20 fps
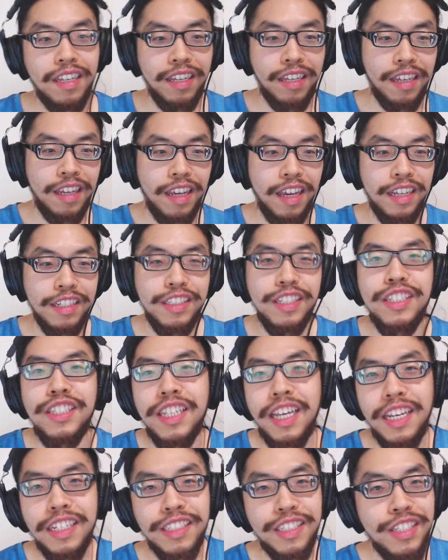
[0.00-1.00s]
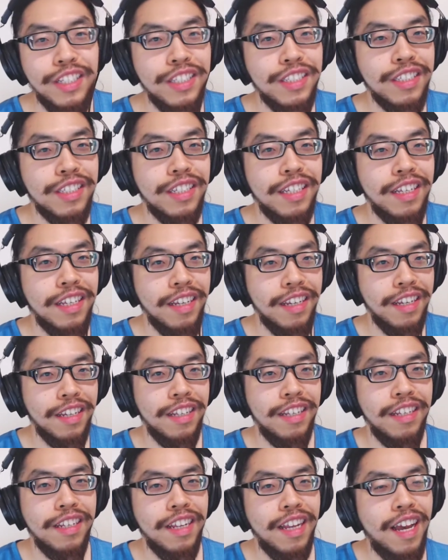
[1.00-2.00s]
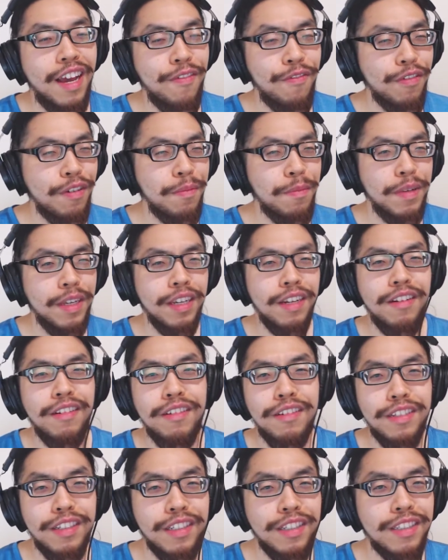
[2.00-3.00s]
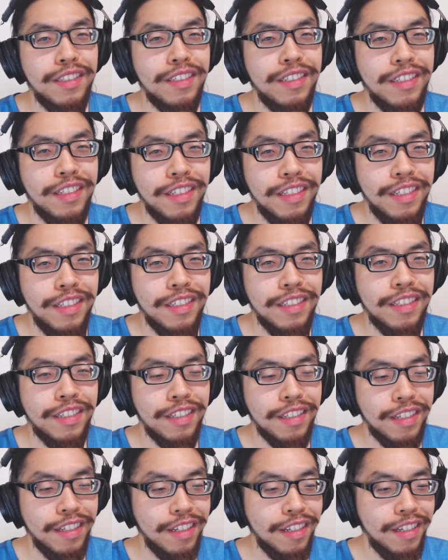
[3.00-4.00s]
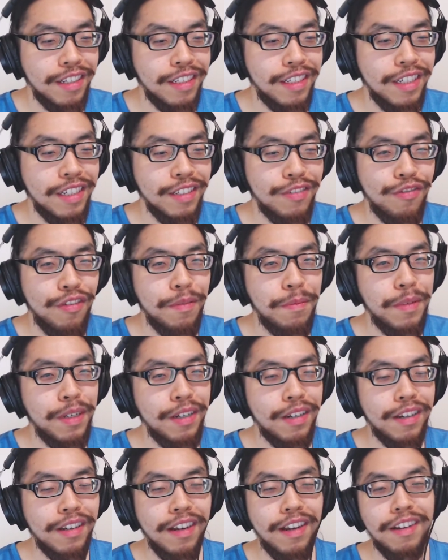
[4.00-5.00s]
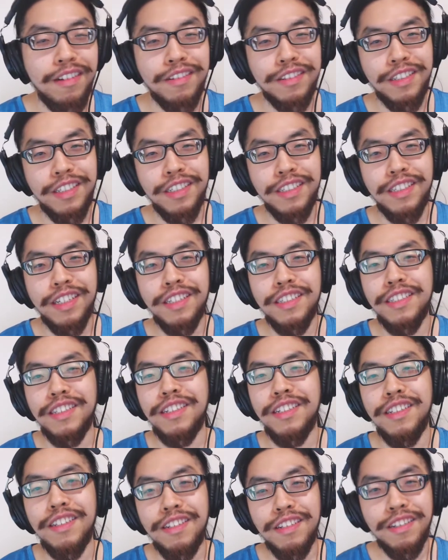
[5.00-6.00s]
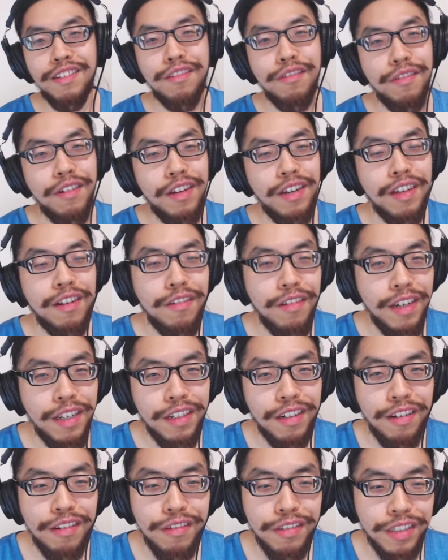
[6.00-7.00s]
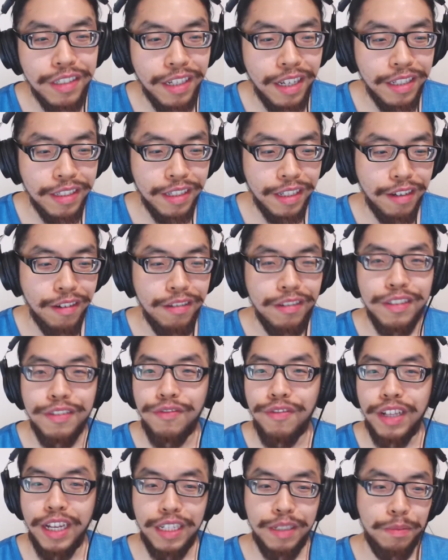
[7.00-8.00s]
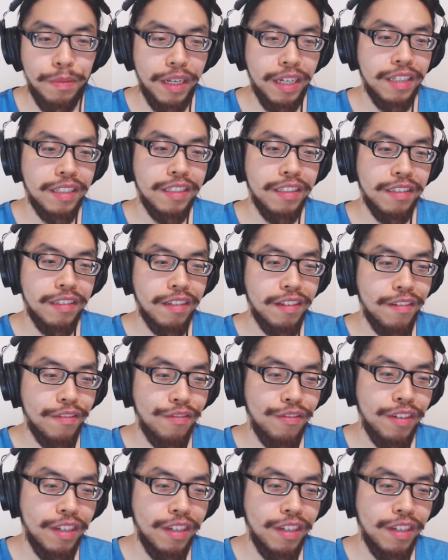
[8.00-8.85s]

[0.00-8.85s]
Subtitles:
And she's saying she's not from here. She's from here. Oh, she doesn't quite know. She has like all these flashbacks and stuff.